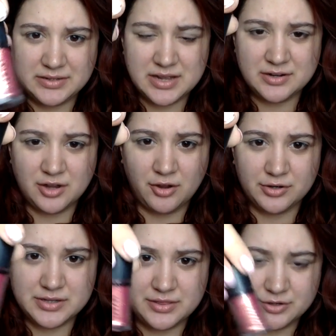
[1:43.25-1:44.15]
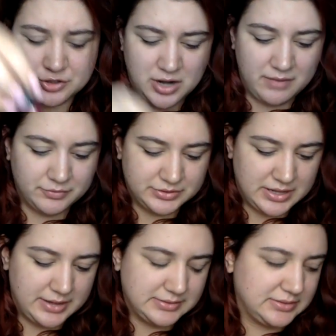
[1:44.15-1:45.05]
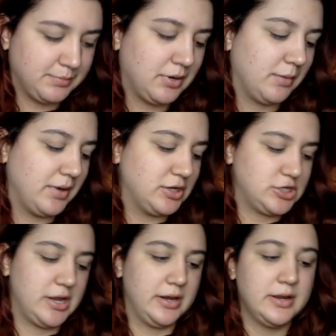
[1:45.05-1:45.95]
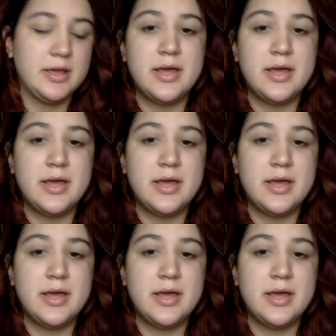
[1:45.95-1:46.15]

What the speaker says: $10 in their travel size. It's a permanent shade.